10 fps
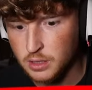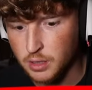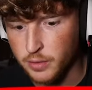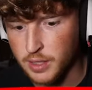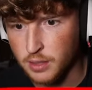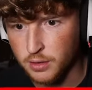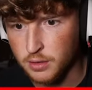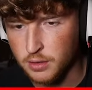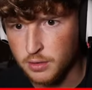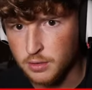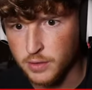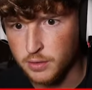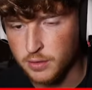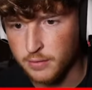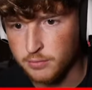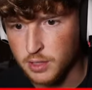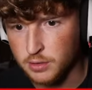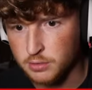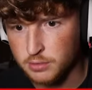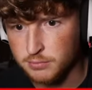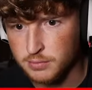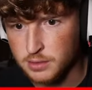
Low on health. You don't have a medical...